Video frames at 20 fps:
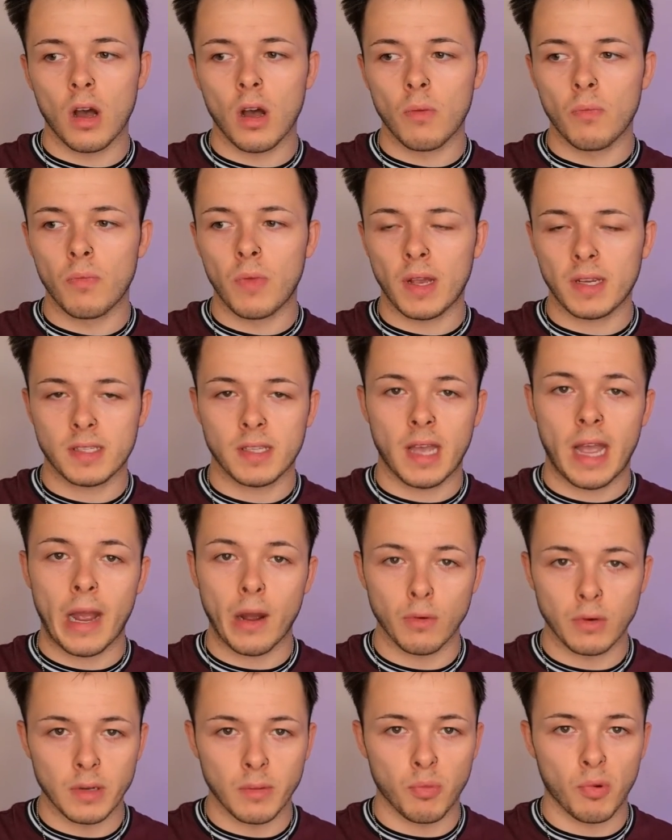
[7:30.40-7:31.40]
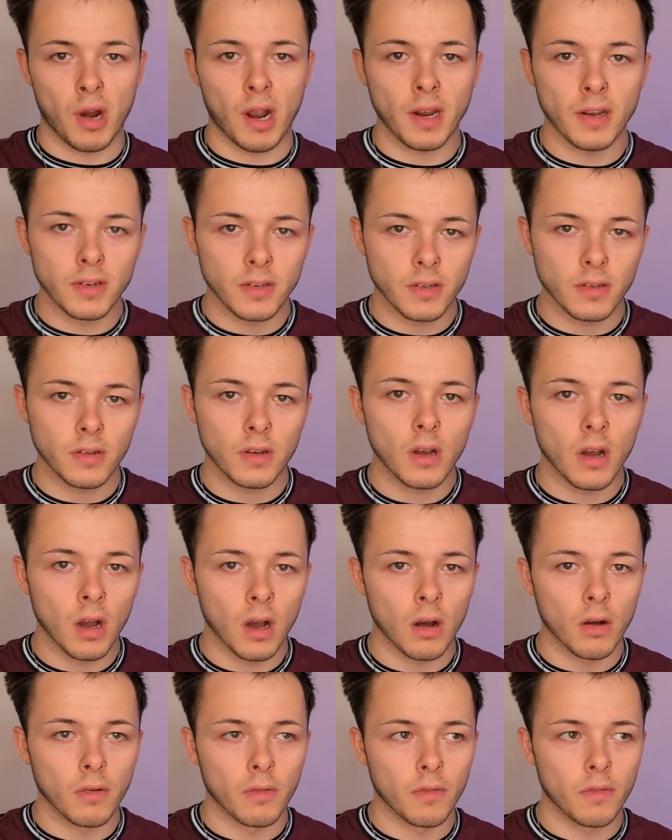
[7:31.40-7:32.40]
that's the Aldi brand
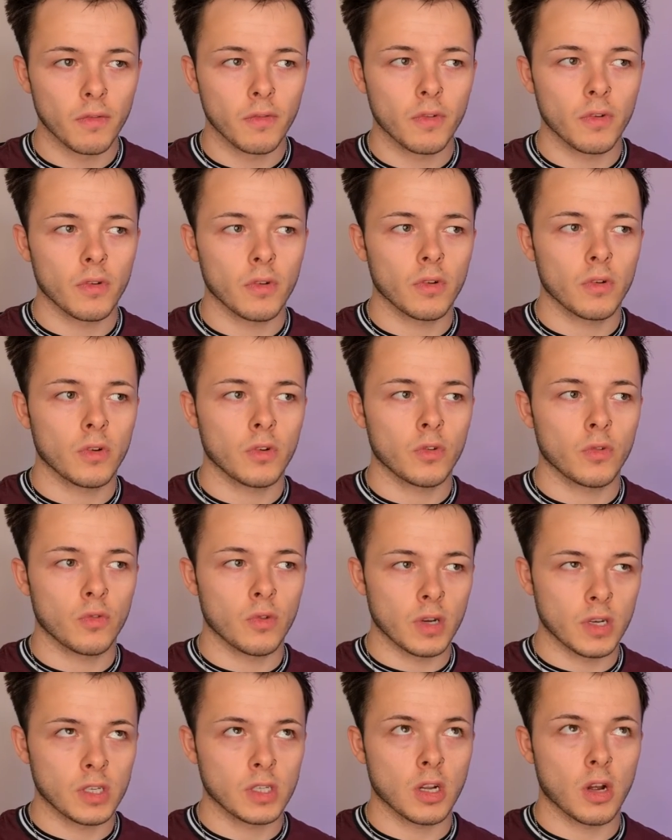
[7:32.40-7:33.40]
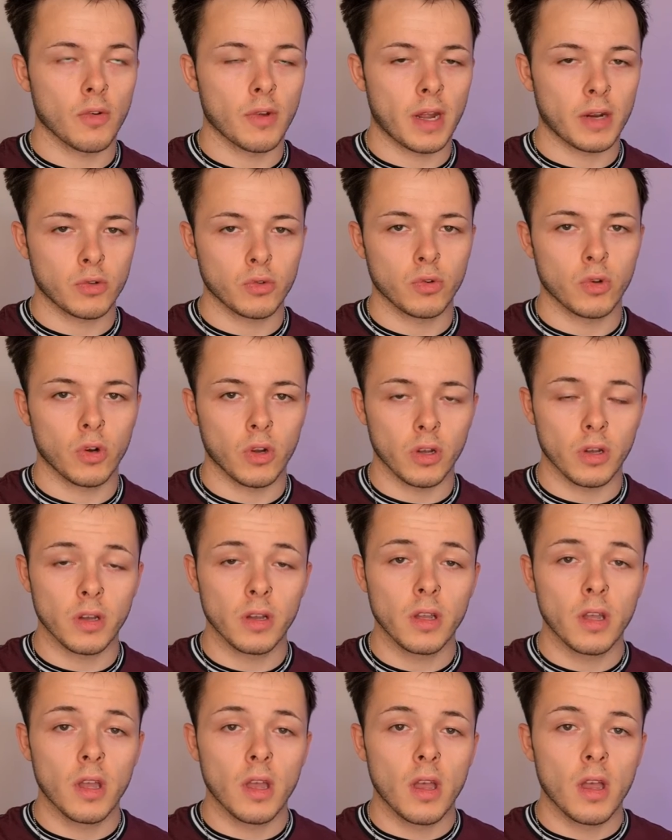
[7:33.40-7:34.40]
of Greek style natural yogurt,
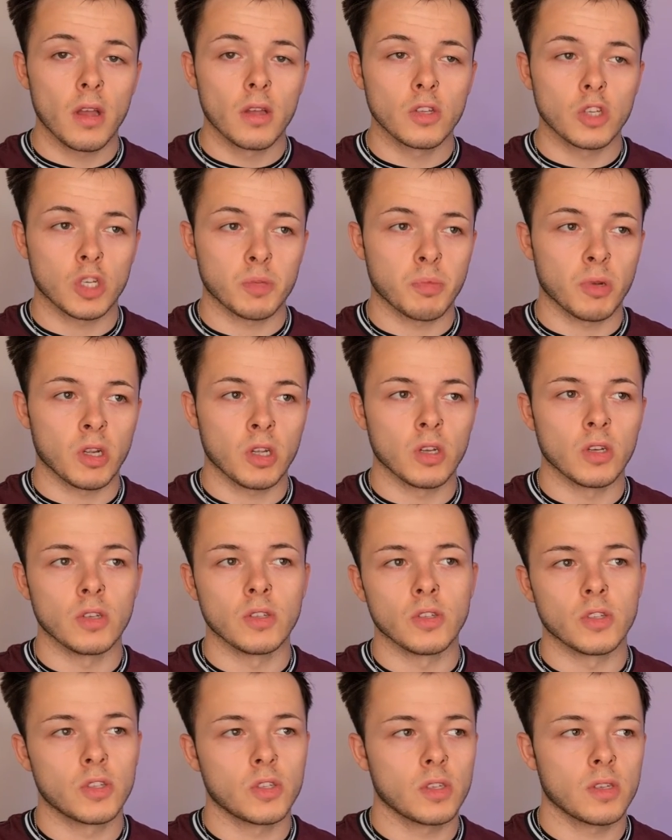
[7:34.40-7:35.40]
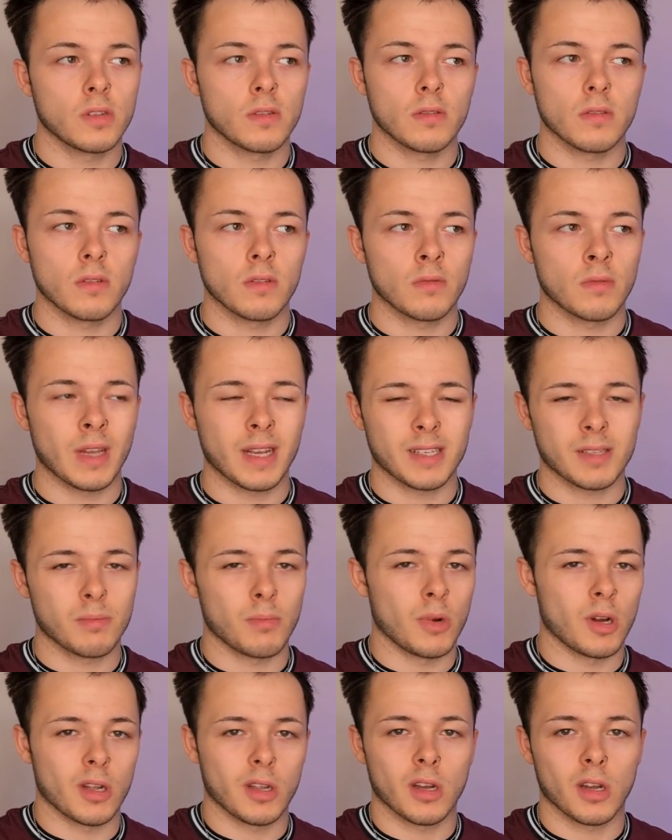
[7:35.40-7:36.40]
just because that's
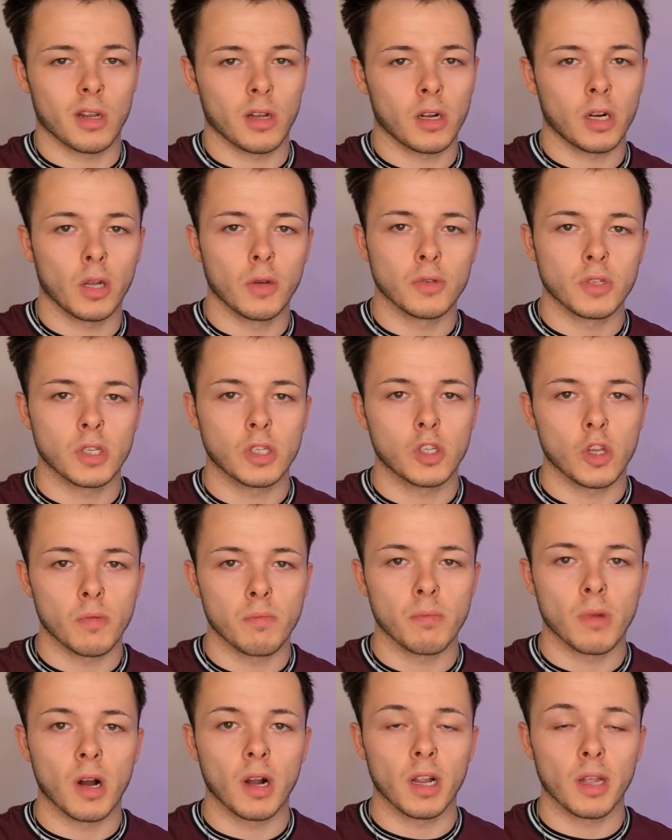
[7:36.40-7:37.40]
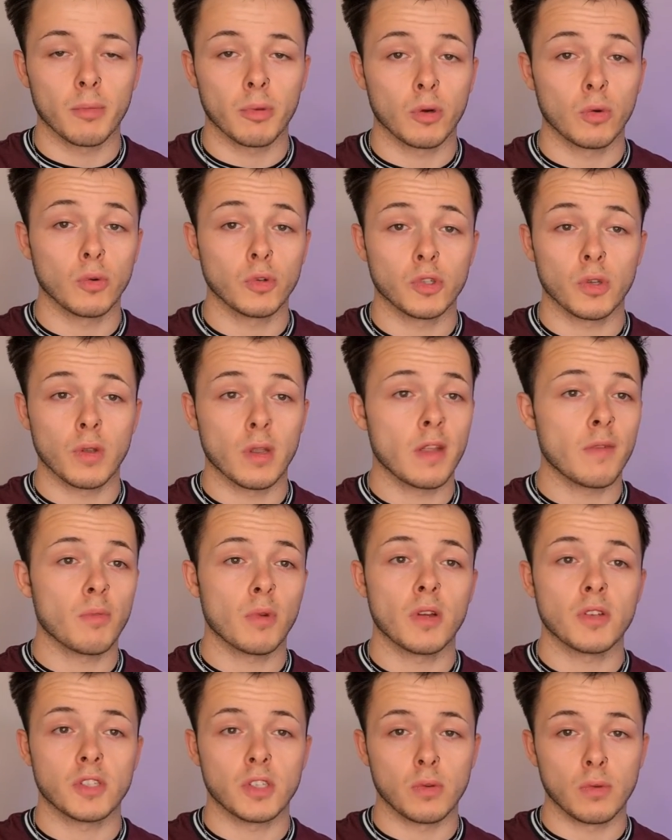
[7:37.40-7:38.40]
my kind of closest supermarket, but also even when I
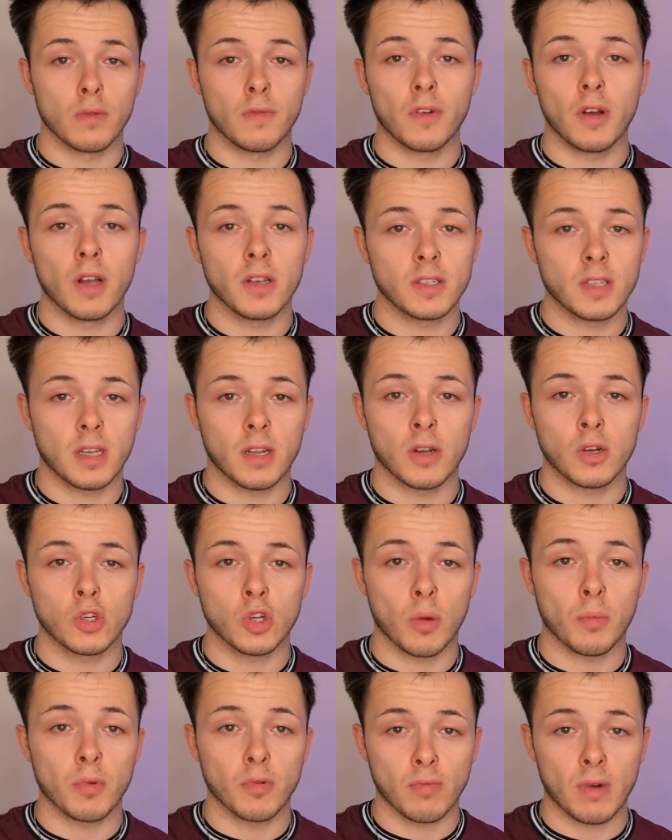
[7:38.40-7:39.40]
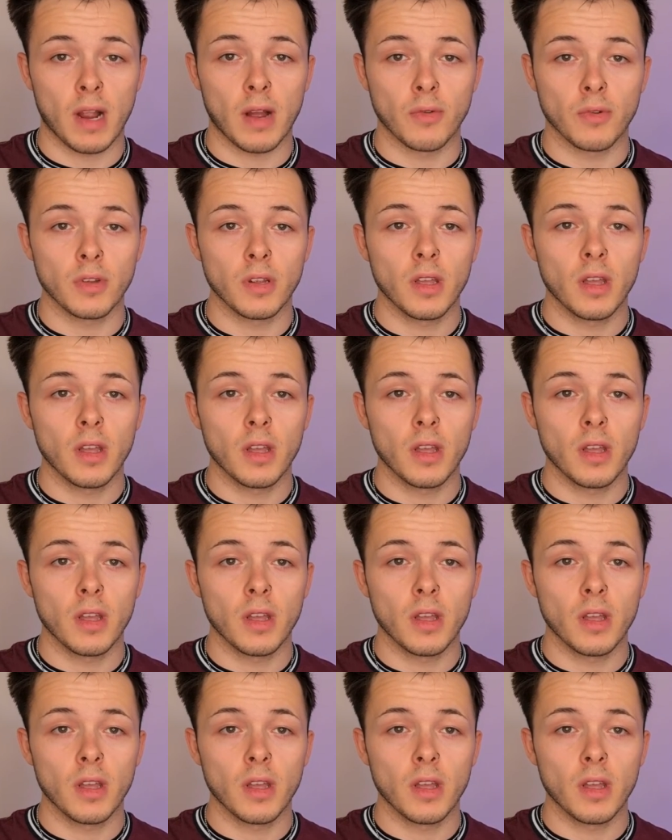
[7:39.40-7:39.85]
was in university and I shopped around,